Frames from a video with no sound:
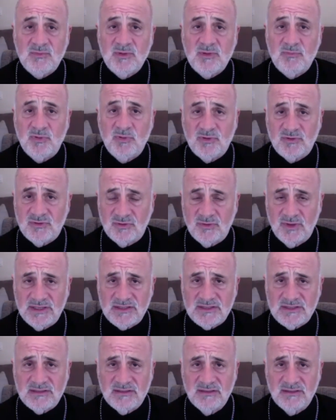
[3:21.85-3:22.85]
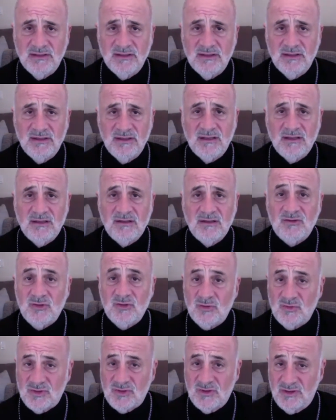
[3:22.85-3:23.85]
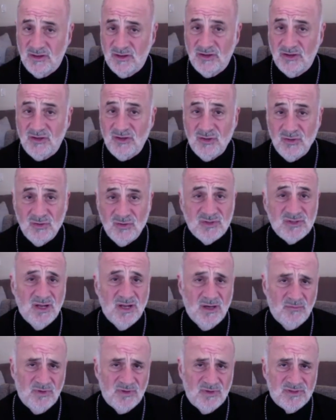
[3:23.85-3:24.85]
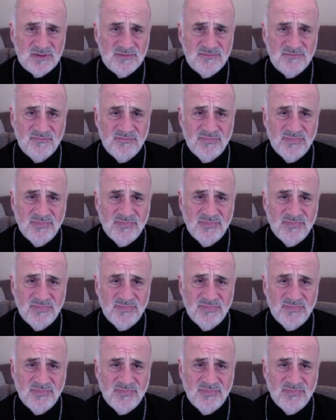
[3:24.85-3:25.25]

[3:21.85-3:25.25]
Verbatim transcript: be put to rest due to their huge numbers.